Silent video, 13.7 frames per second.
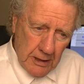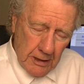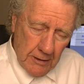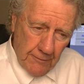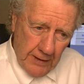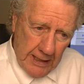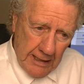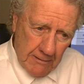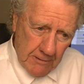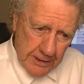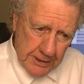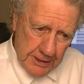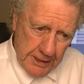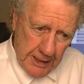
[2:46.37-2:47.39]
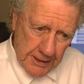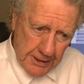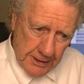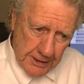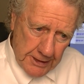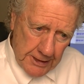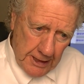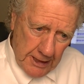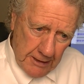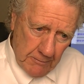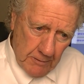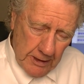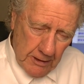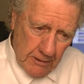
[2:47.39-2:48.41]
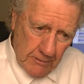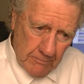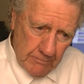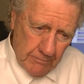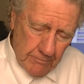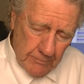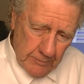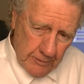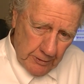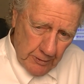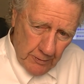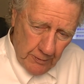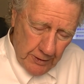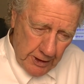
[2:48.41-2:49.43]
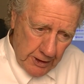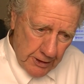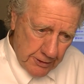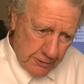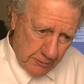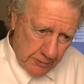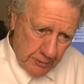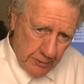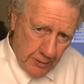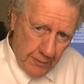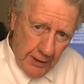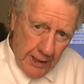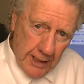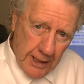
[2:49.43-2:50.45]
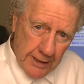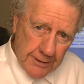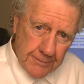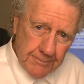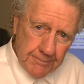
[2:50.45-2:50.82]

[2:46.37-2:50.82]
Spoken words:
A virus doesn't say, well, you're this or you're that.